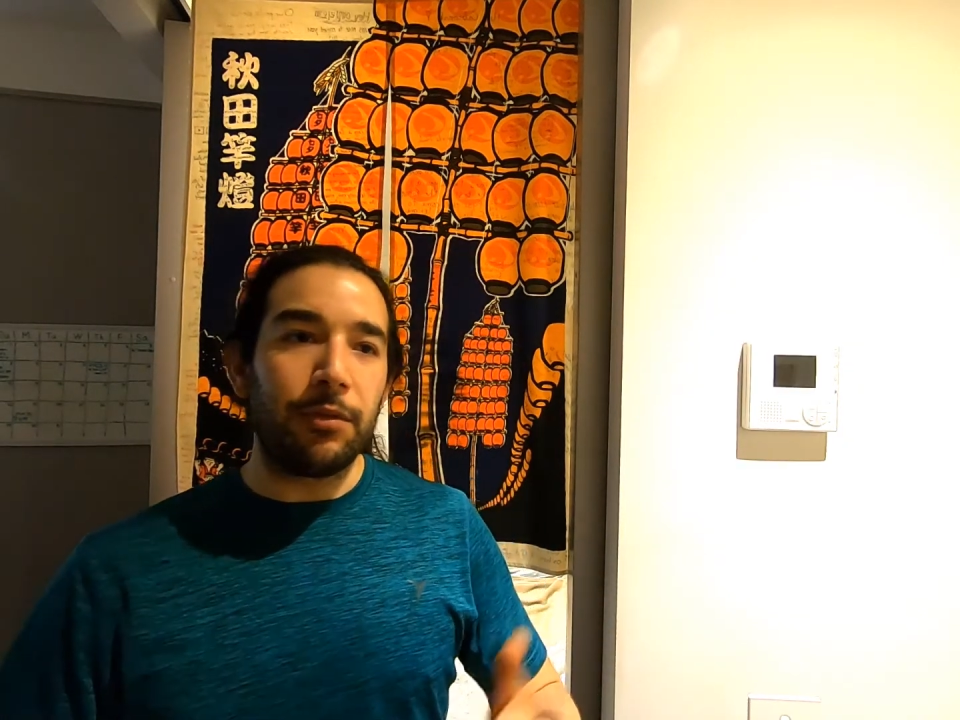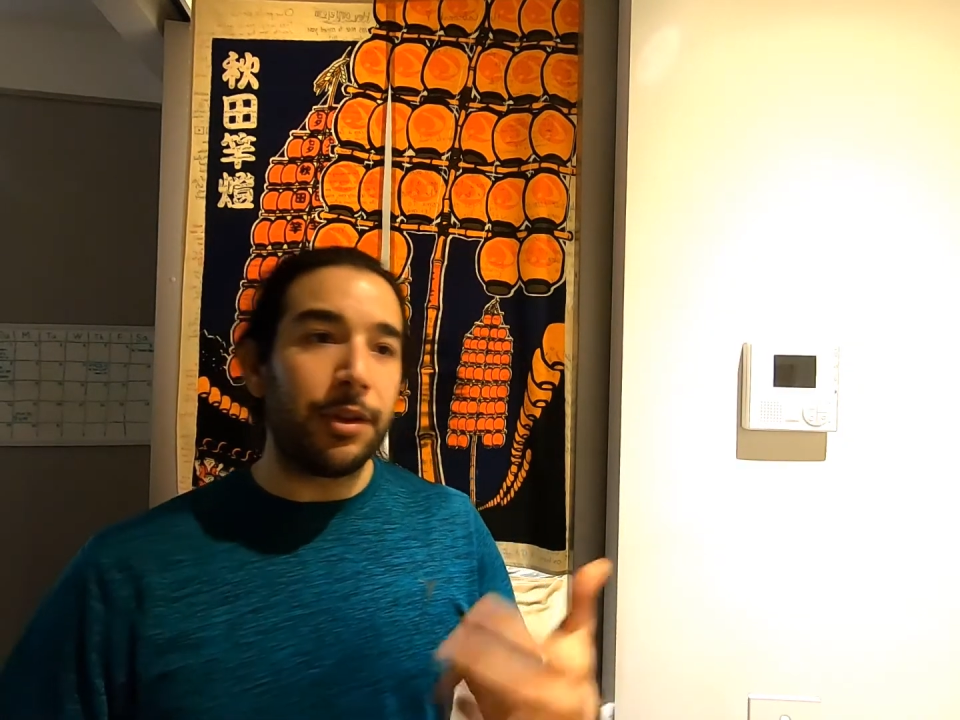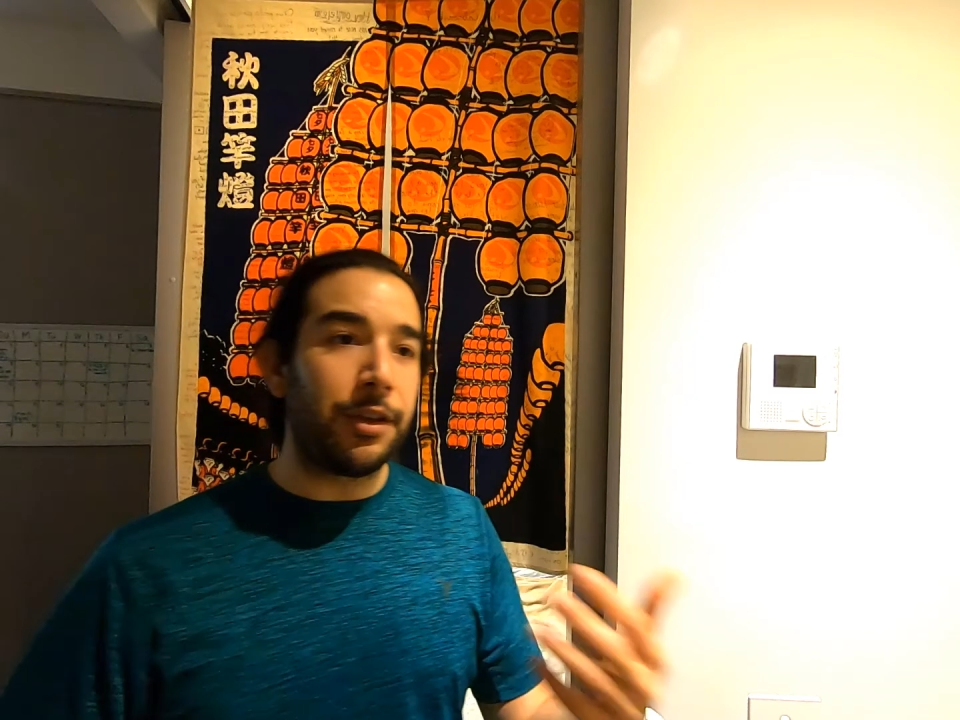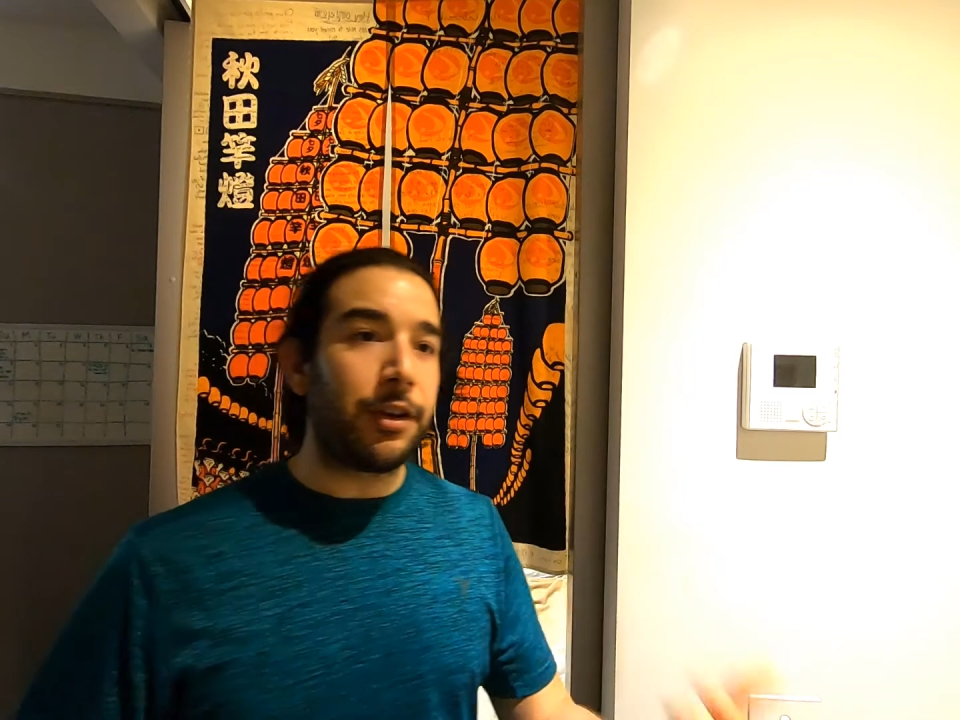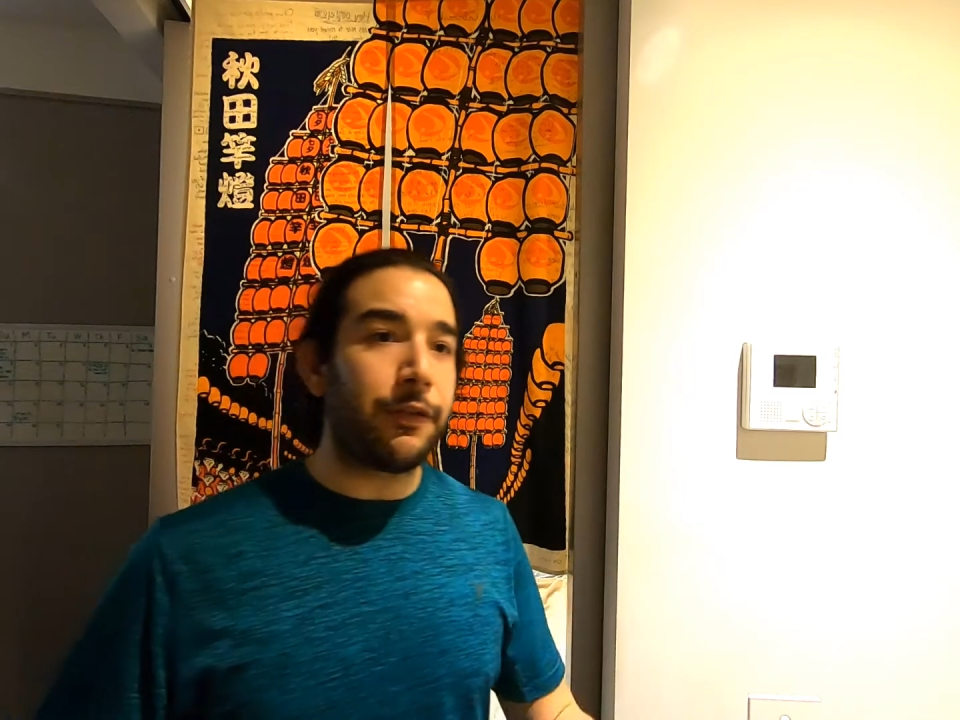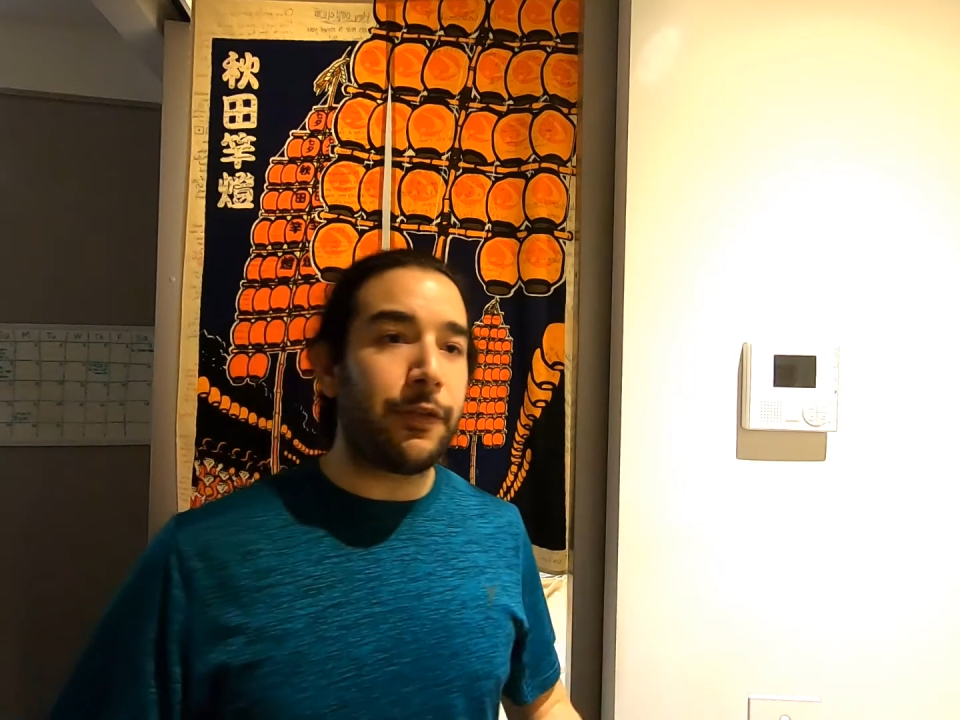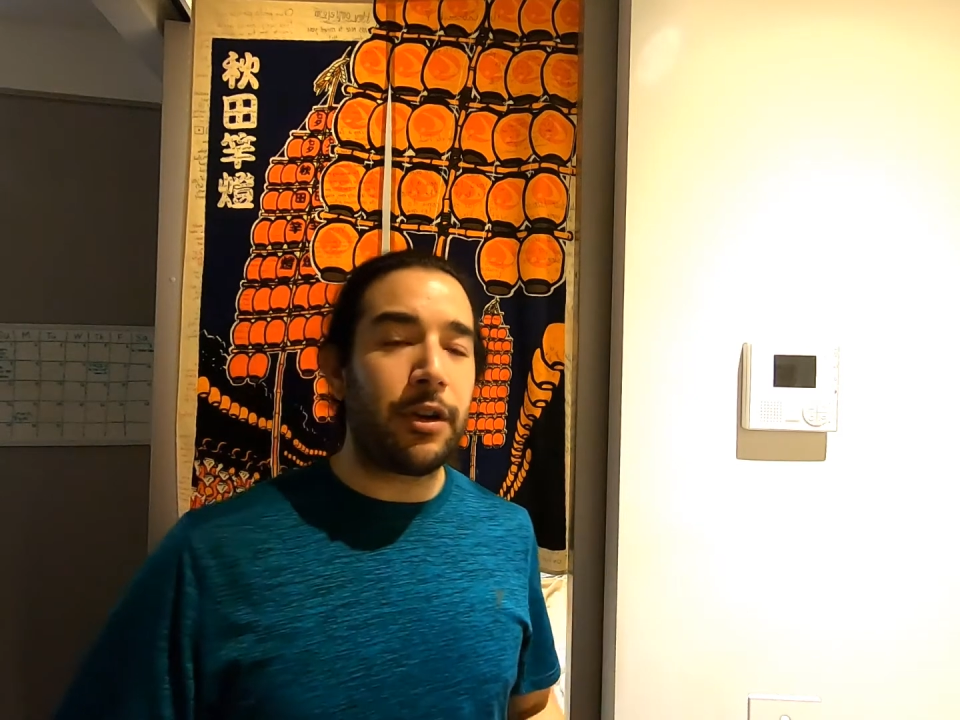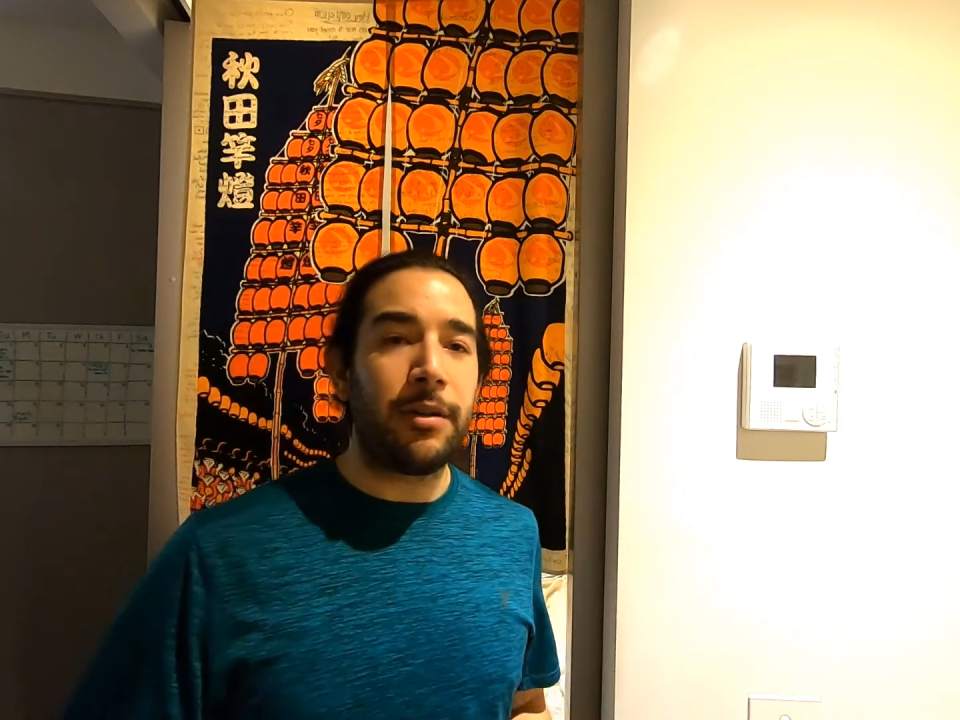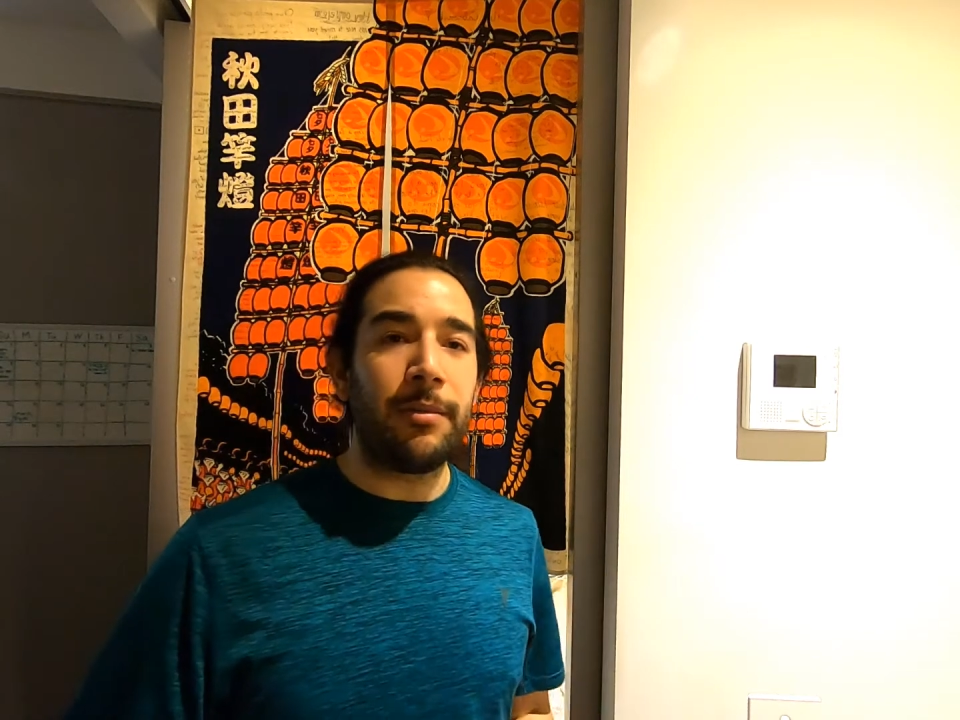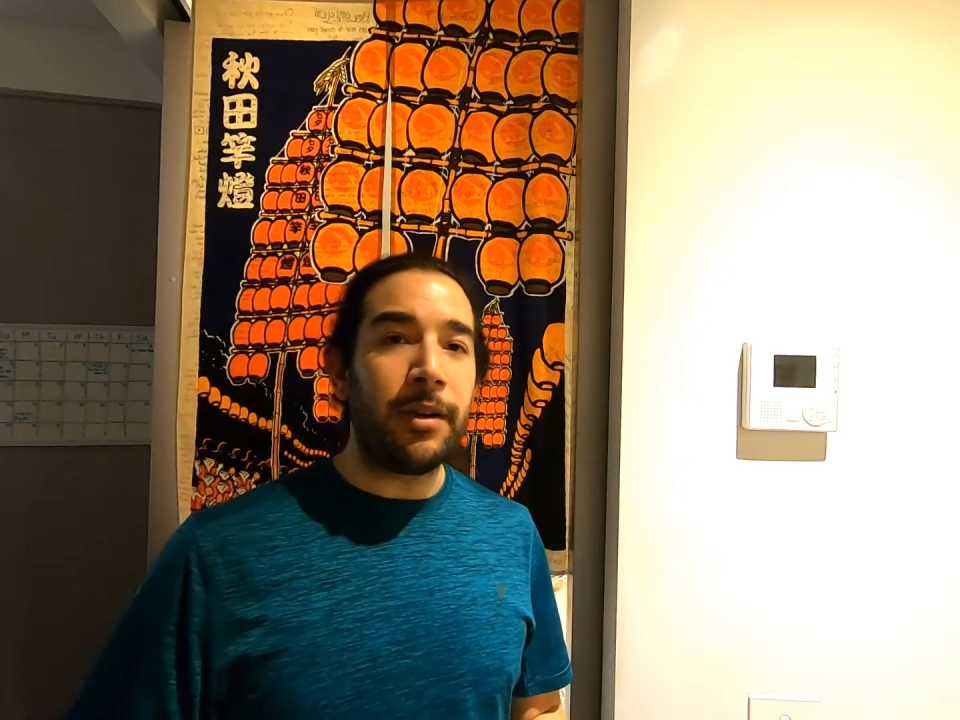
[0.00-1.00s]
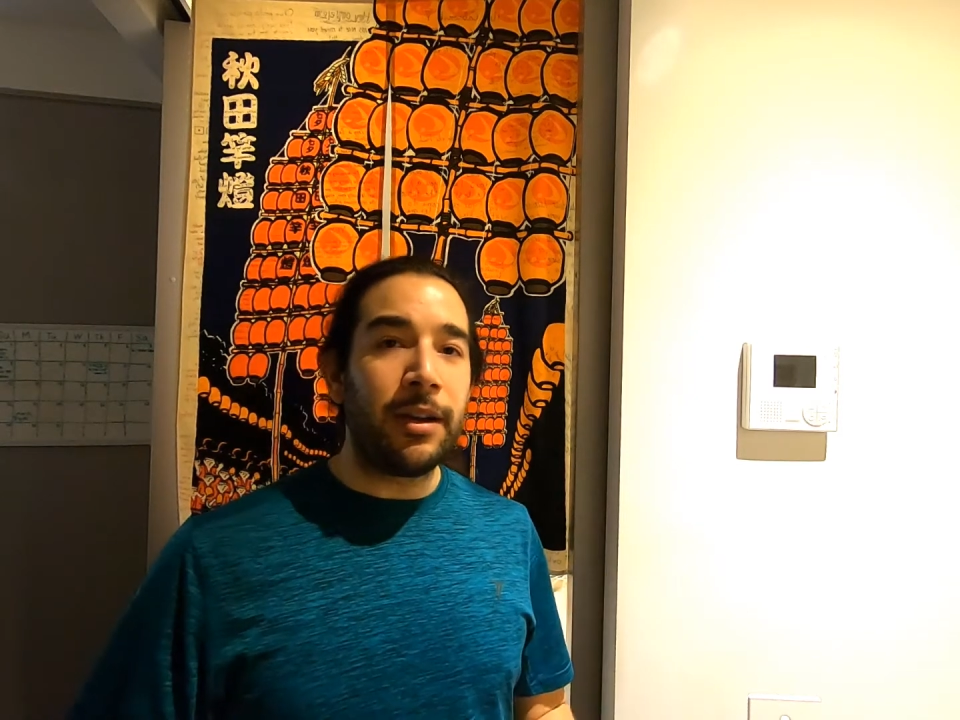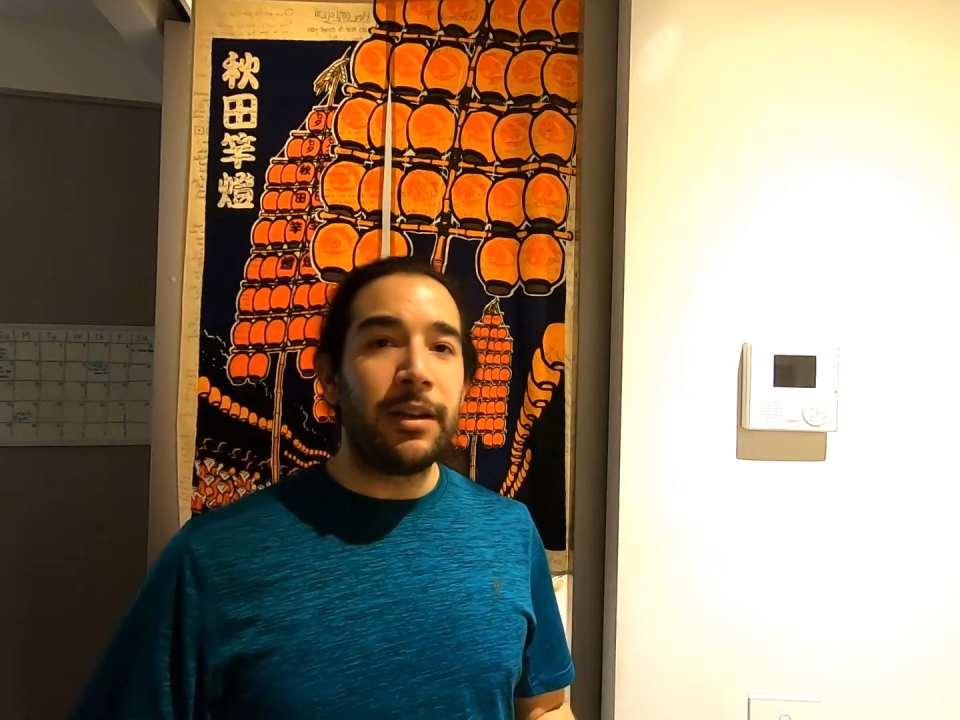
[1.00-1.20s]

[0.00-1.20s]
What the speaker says: where they're from.